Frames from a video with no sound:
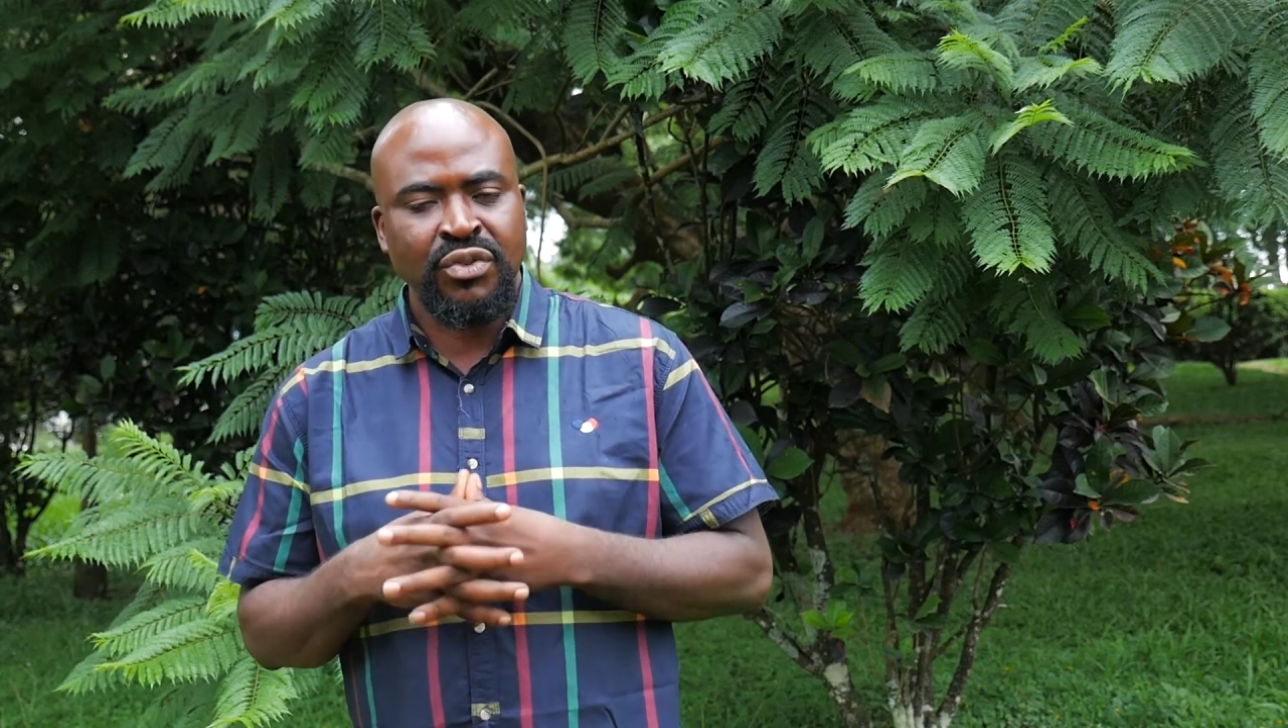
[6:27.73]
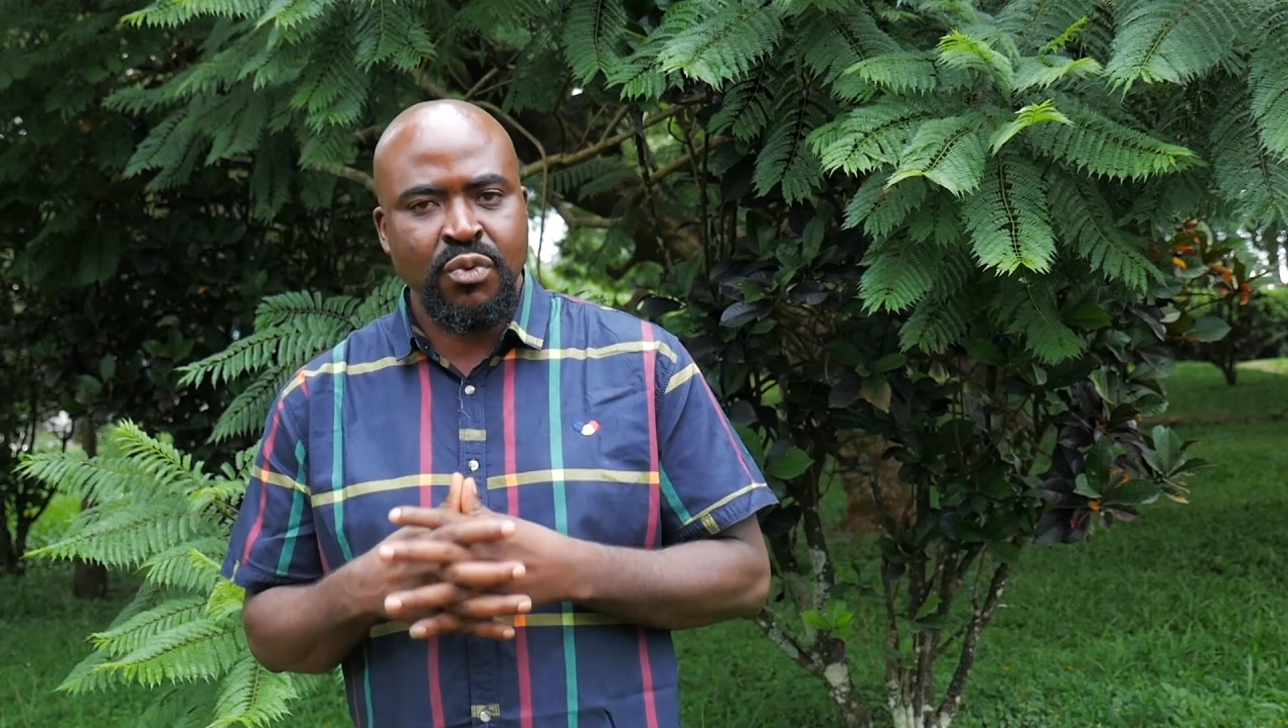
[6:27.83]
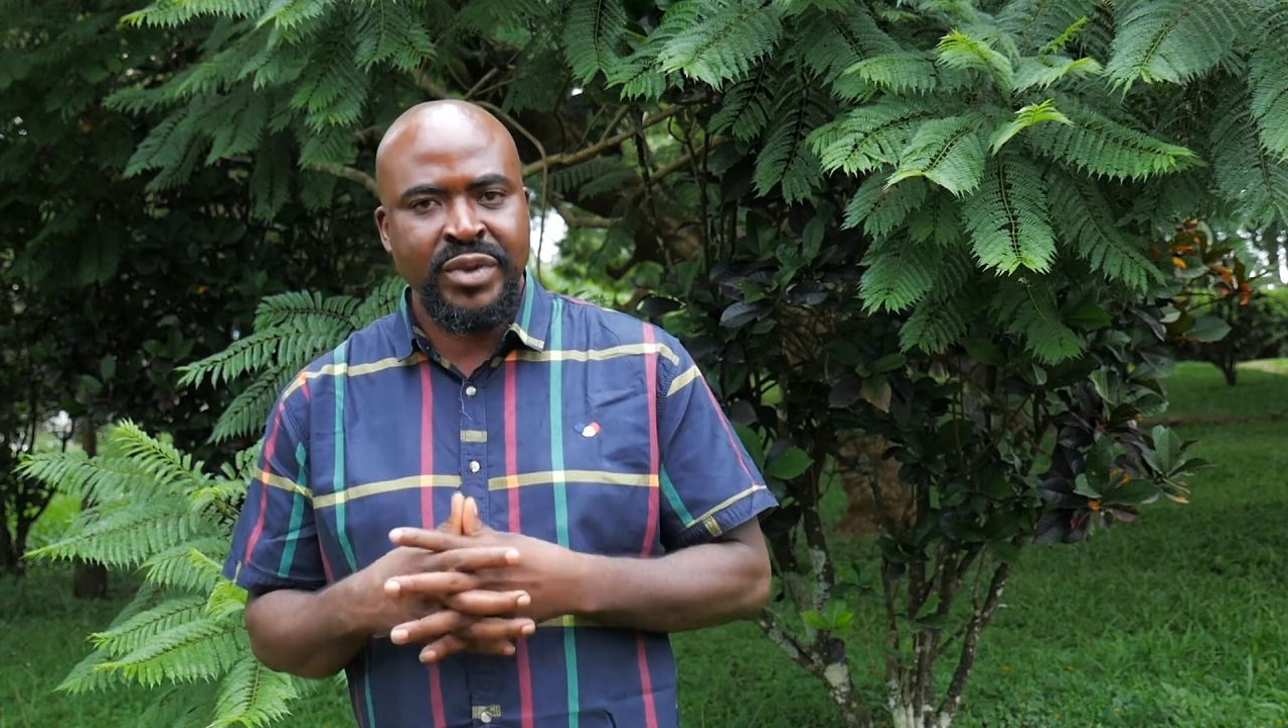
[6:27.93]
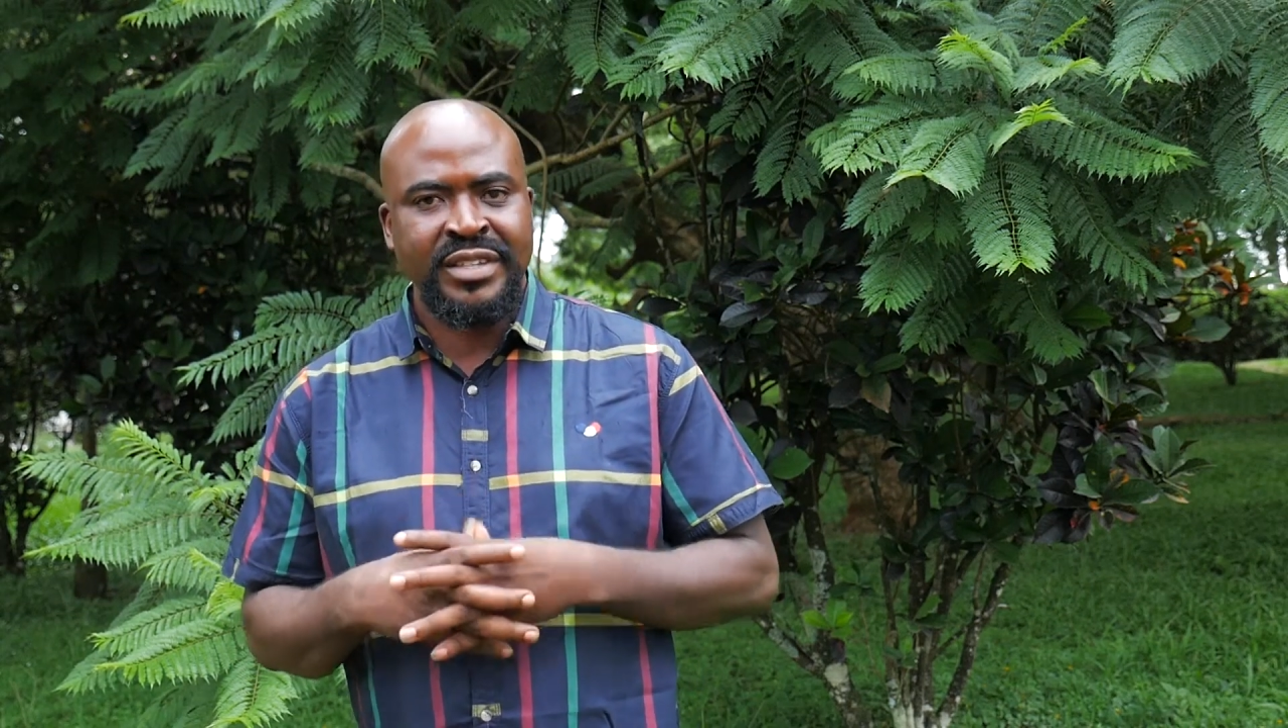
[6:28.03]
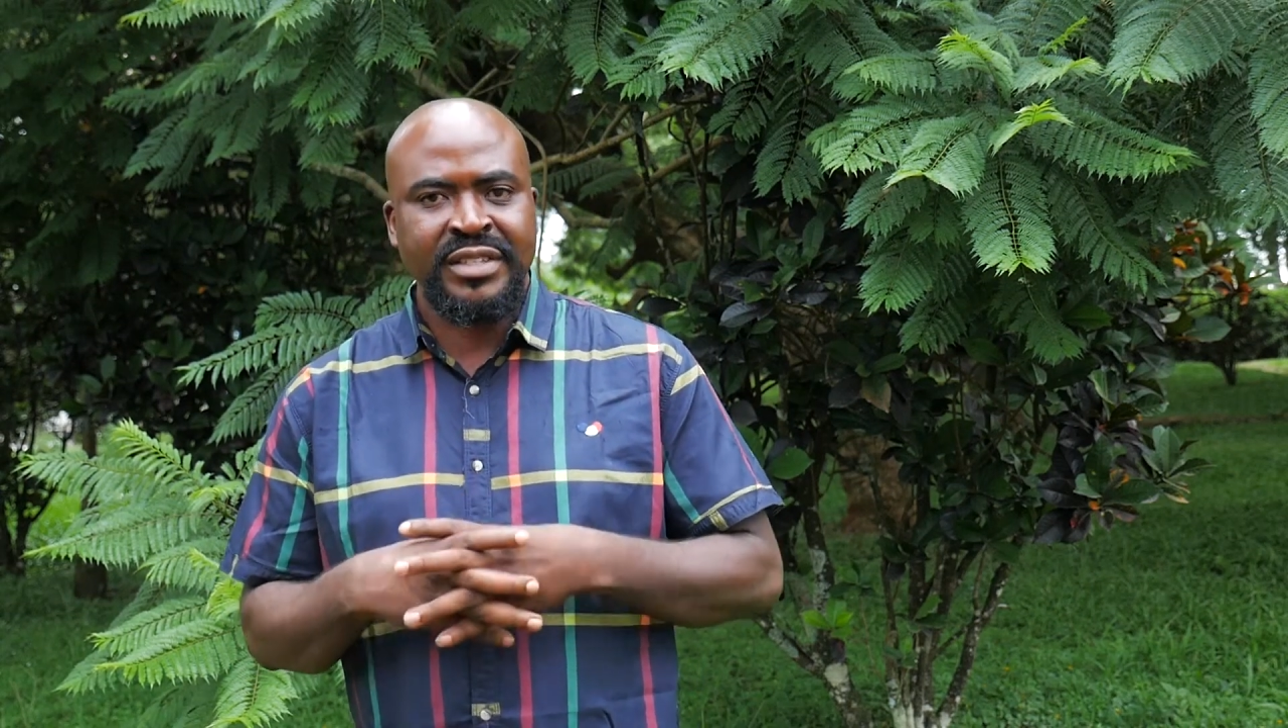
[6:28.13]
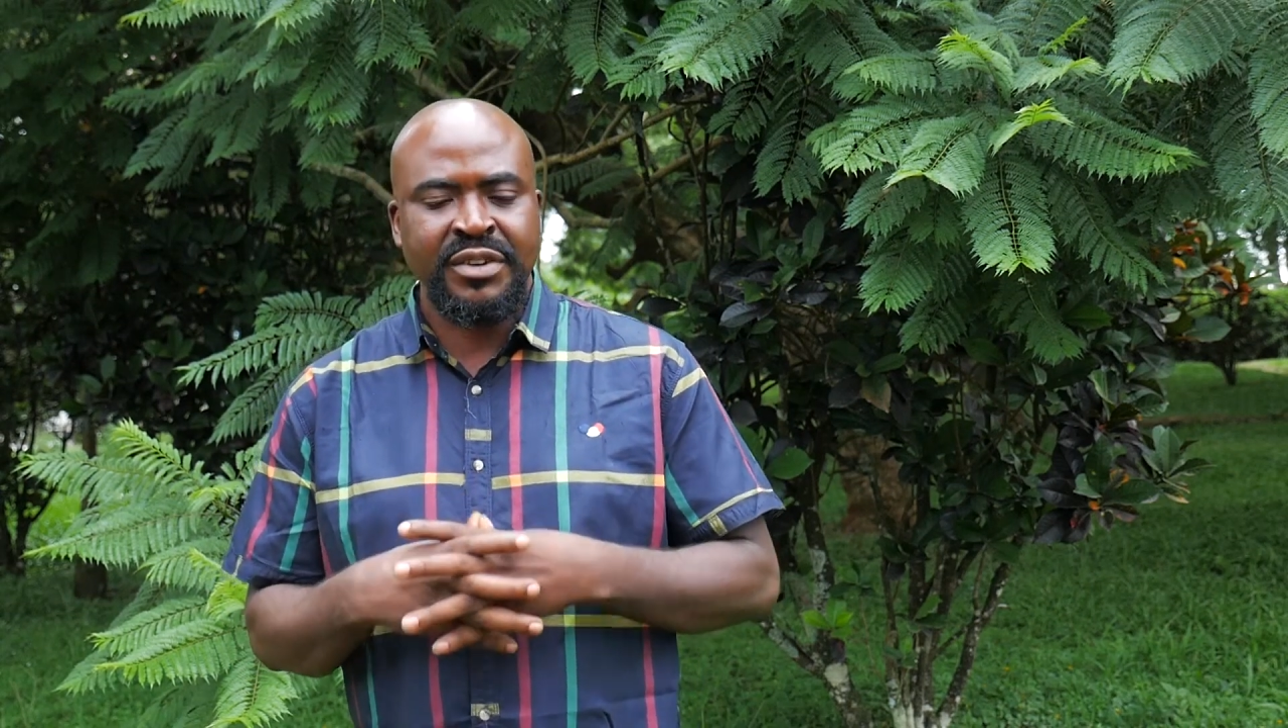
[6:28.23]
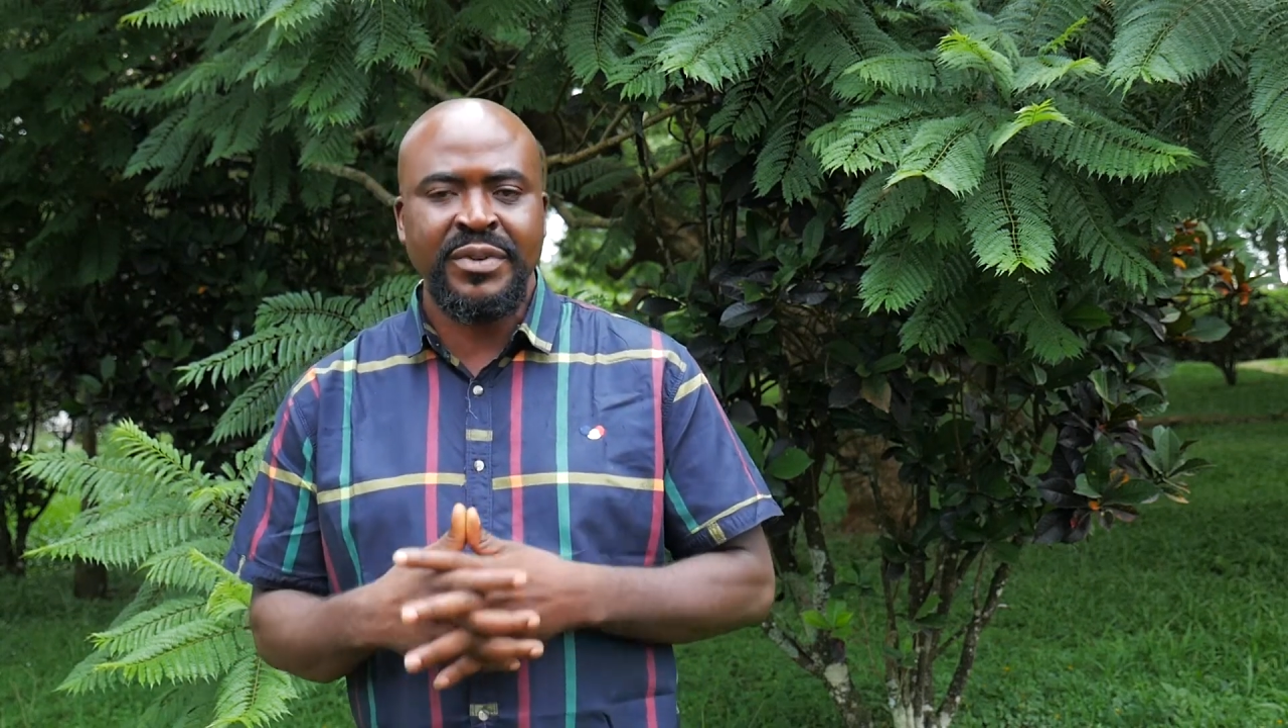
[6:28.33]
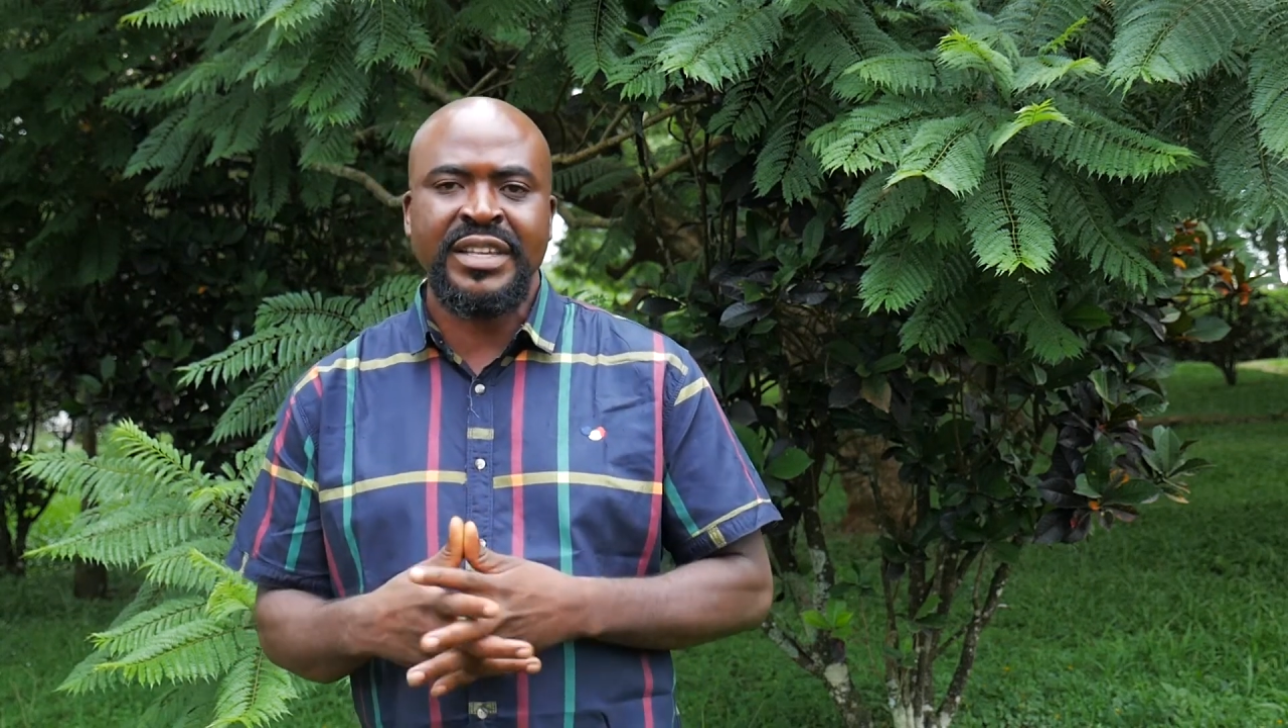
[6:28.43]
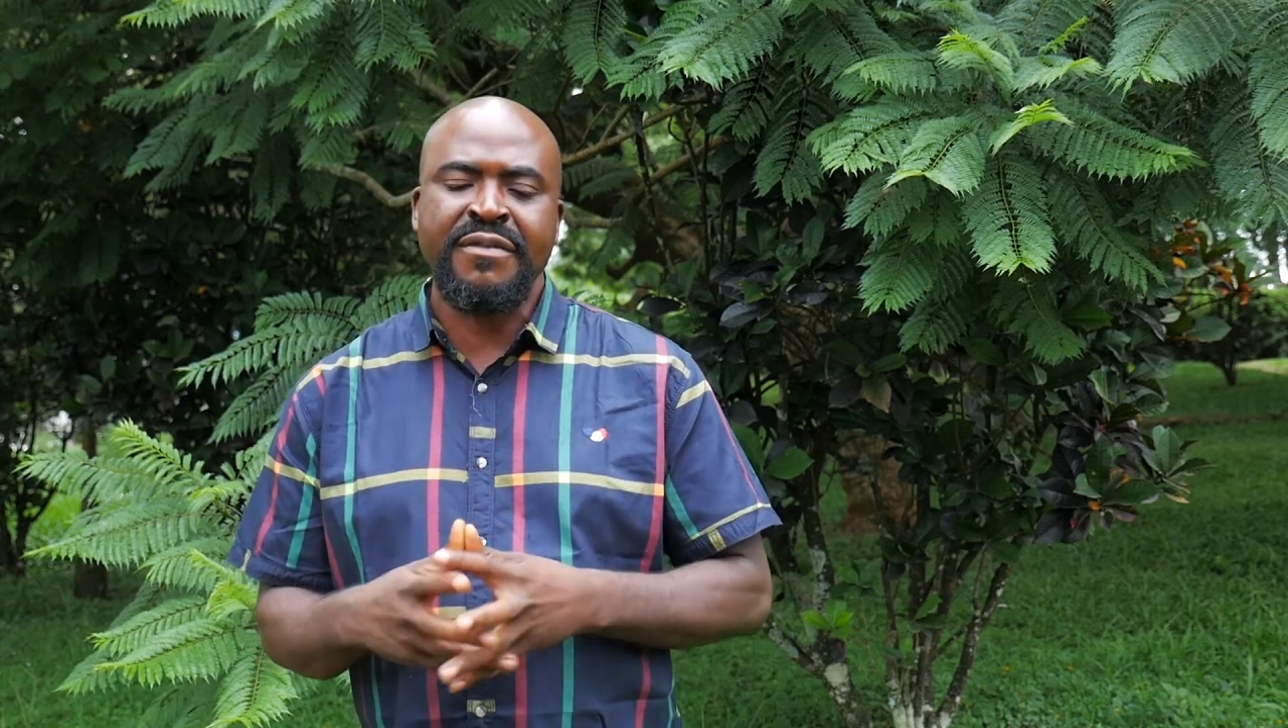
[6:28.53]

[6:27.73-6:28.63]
2 weeks, 3 weeks,